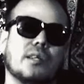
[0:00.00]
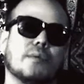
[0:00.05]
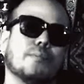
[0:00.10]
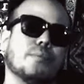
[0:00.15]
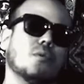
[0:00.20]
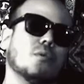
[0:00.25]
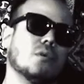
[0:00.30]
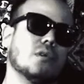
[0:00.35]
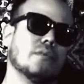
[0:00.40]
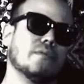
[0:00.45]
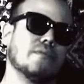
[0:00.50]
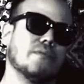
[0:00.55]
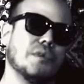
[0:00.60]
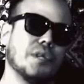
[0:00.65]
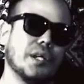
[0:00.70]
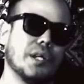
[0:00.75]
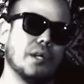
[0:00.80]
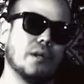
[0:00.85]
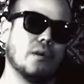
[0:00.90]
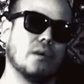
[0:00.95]
important
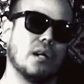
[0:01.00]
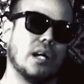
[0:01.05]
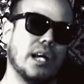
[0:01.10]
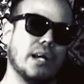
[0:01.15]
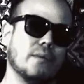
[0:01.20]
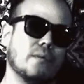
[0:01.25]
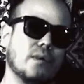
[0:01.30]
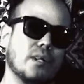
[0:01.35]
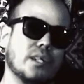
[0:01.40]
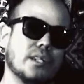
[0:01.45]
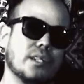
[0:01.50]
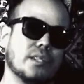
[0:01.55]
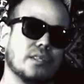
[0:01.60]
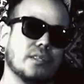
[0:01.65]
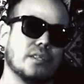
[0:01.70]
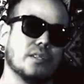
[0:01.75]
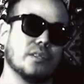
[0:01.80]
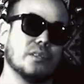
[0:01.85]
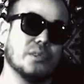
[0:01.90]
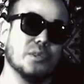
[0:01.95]
video I want to
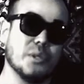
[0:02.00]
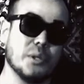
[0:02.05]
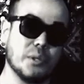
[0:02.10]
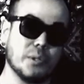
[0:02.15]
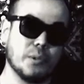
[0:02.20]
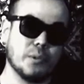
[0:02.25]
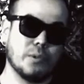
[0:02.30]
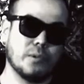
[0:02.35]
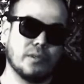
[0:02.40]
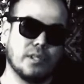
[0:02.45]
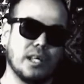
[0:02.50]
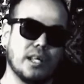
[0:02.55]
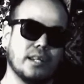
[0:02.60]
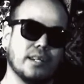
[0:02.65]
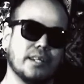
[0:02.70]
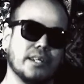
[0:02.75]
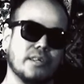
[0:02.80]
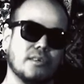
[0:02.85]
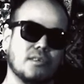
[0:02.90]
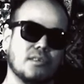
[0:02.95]
do that
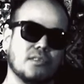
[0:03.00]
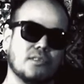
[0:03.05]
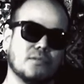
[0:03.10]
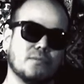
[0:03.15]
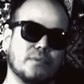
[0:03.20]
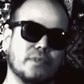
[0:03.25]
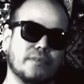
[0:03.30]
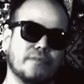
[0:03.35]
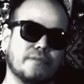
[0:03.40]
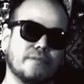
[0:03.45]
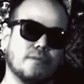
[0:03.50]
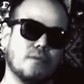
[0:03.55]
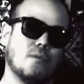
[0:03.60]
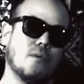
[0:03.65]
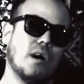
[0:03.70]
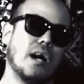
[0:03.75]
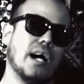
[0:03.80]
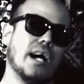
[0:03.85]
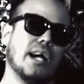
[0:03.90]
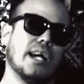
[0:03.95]
deals with
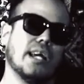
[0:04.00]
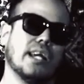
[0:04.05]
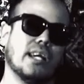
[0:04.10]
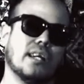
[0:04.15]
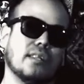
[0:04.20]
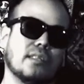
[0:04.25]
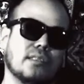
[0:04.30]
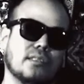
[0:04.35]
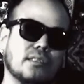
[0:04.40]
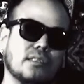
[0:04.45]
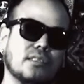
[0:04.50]
why